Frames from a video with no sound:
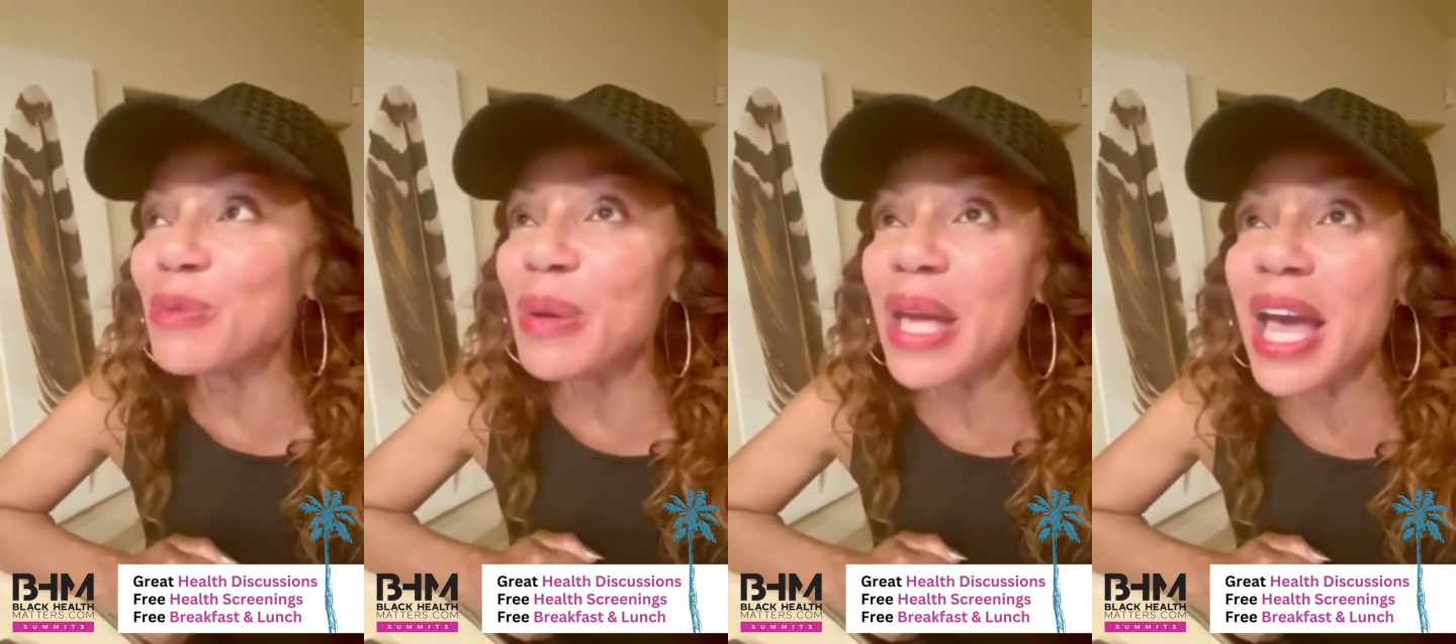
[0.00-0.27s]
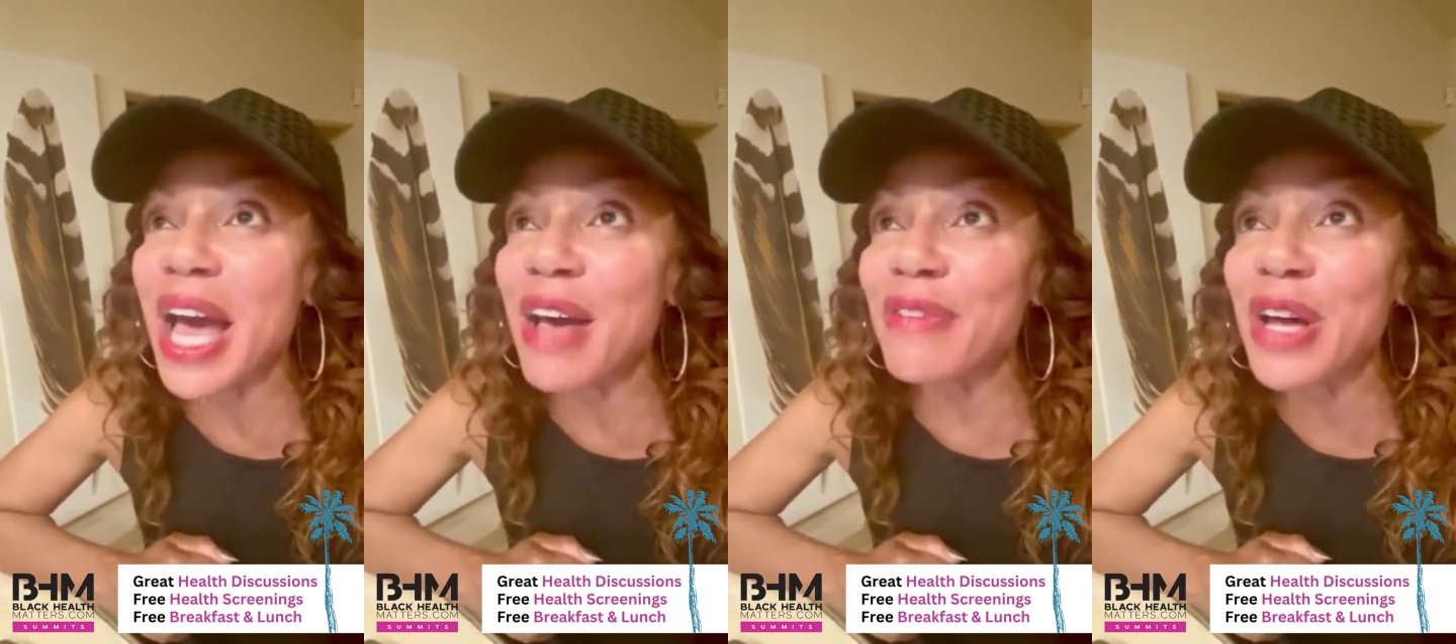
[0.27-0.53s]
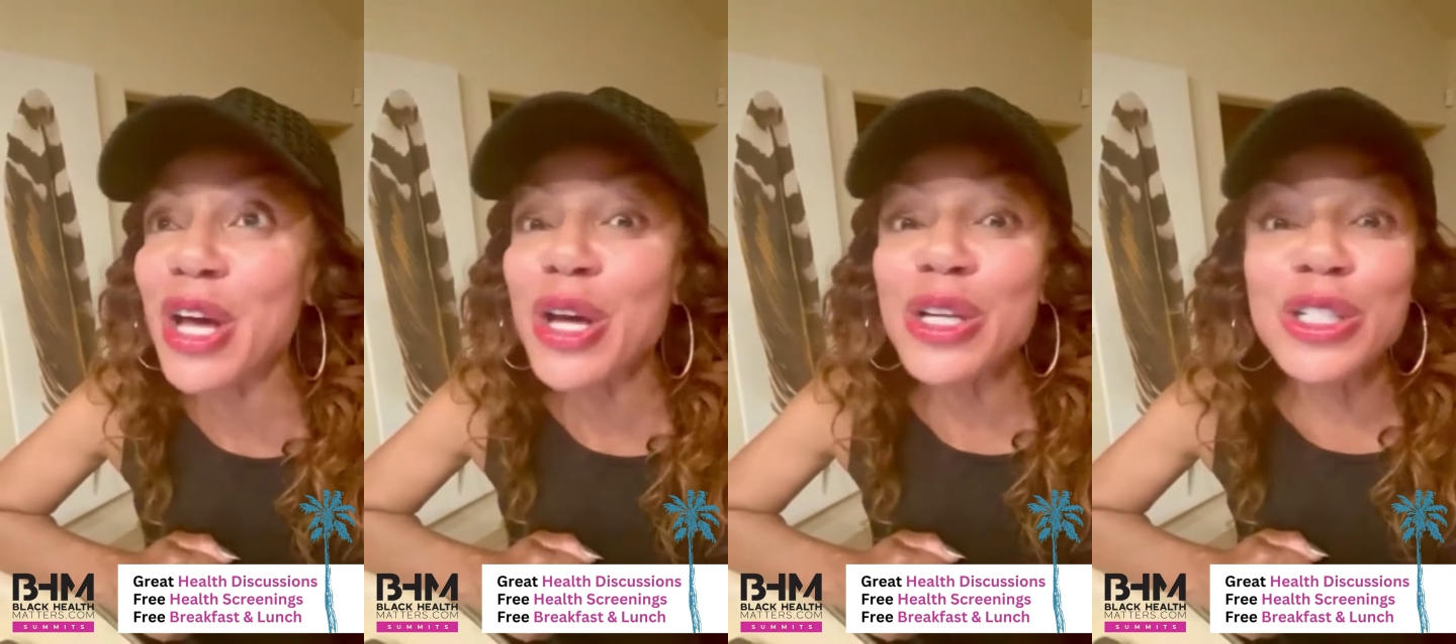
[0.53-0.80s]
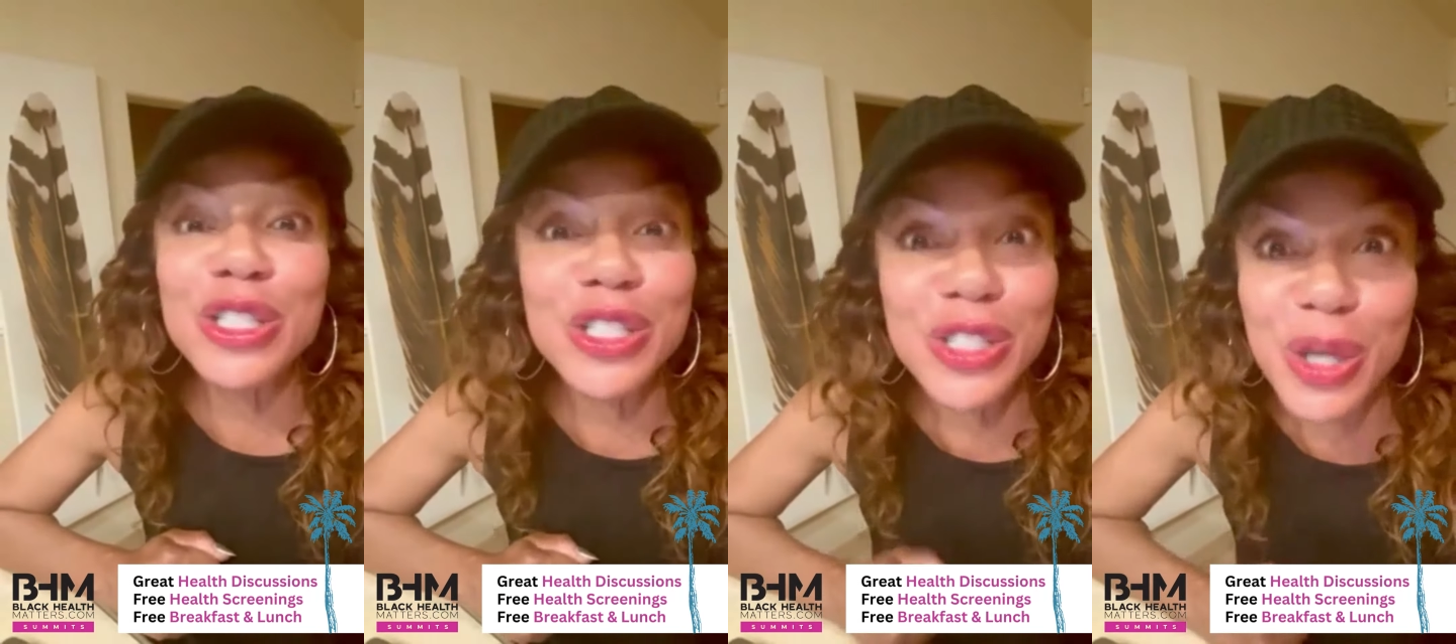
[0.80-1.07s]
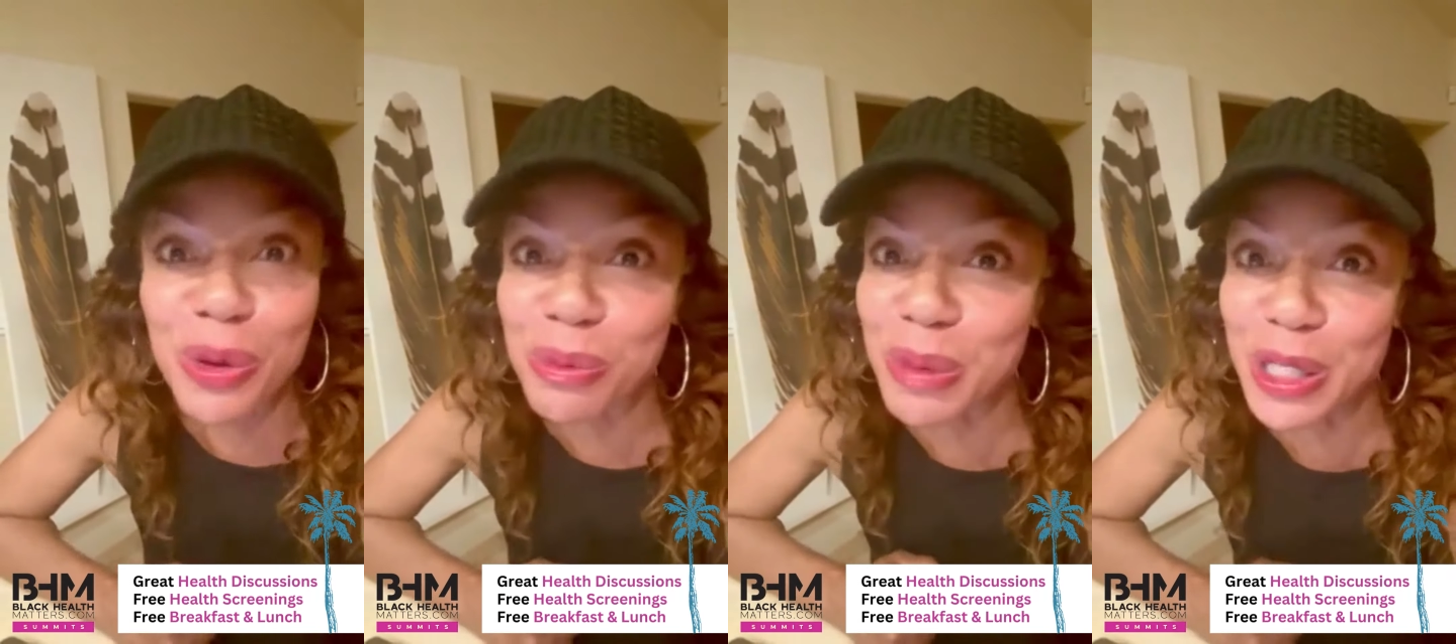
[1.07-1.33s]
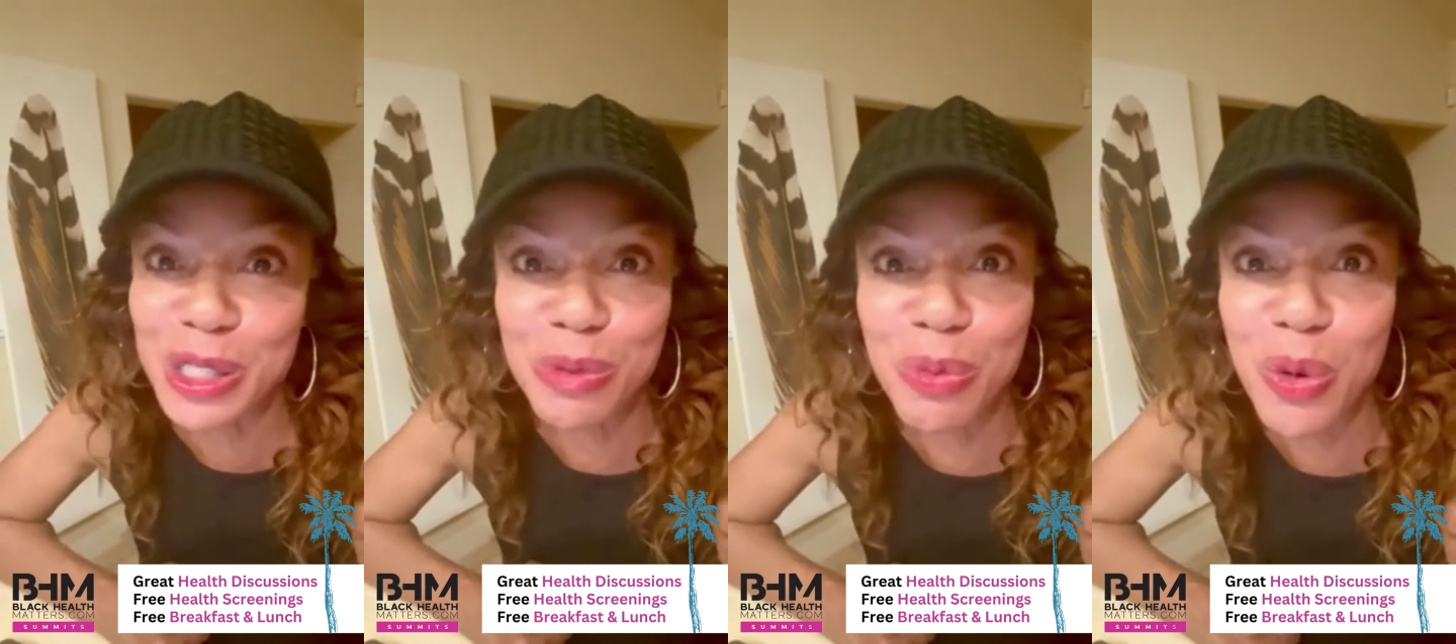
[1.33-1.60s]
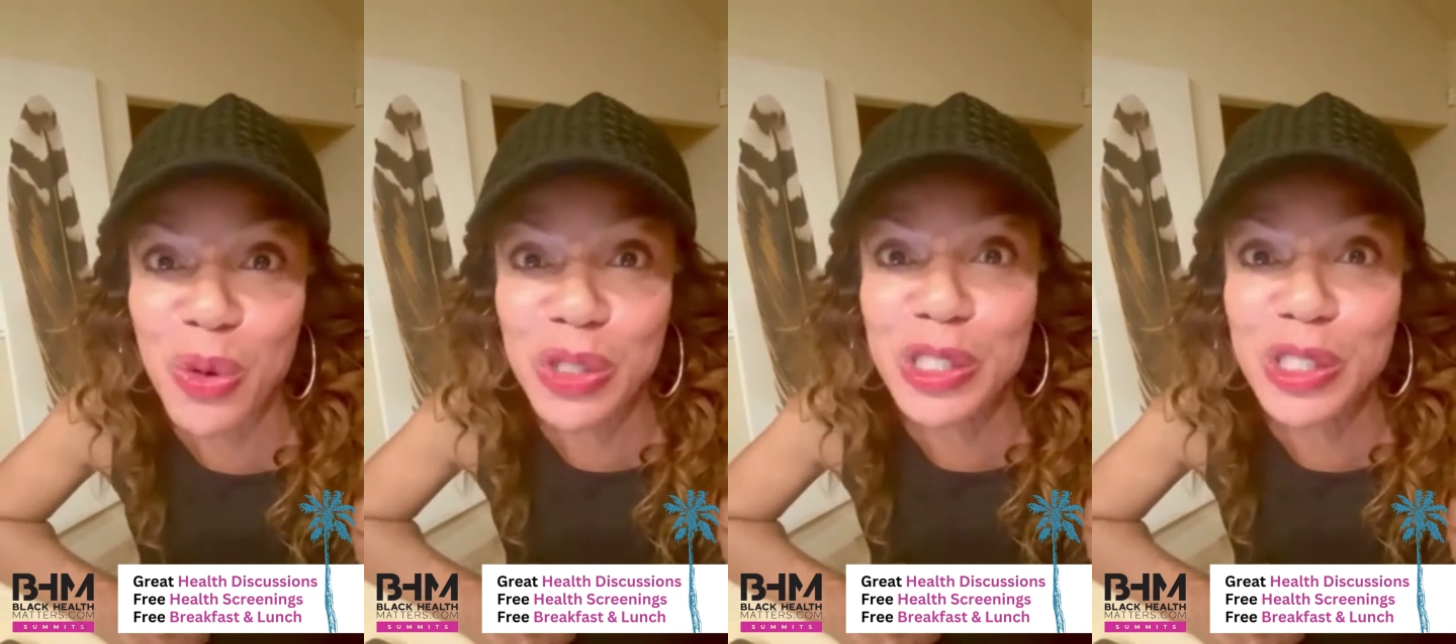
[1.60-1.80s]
We have so much more.